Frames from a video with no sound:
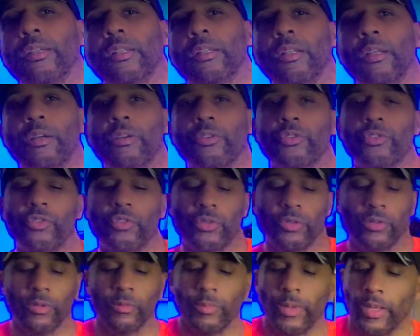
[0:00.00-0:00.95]

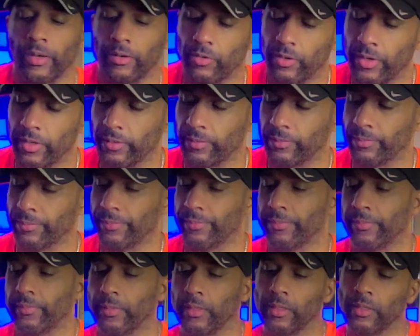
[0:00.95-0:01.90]
by the way.
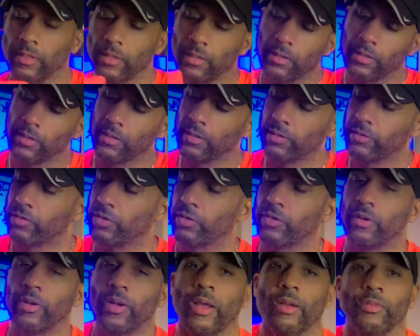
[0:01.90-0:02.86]
So
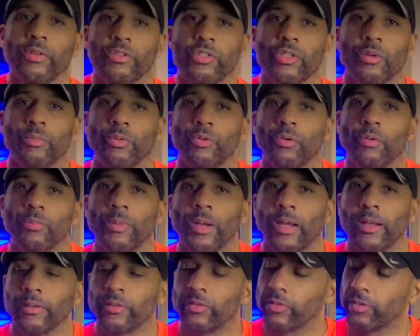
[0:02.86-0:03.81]
you're gonna have your typical
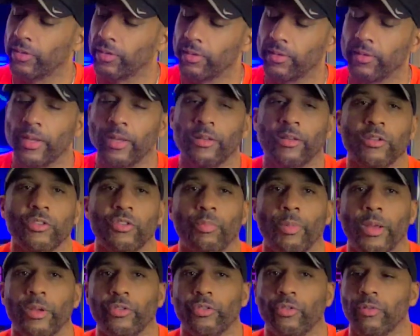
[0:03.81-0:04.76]
box, nothing
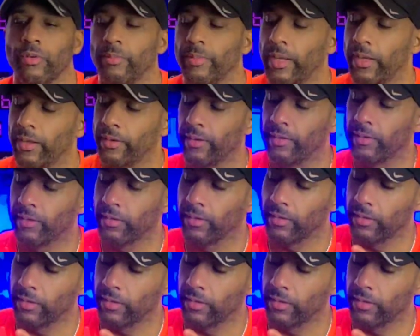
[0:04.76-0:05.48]
special about it,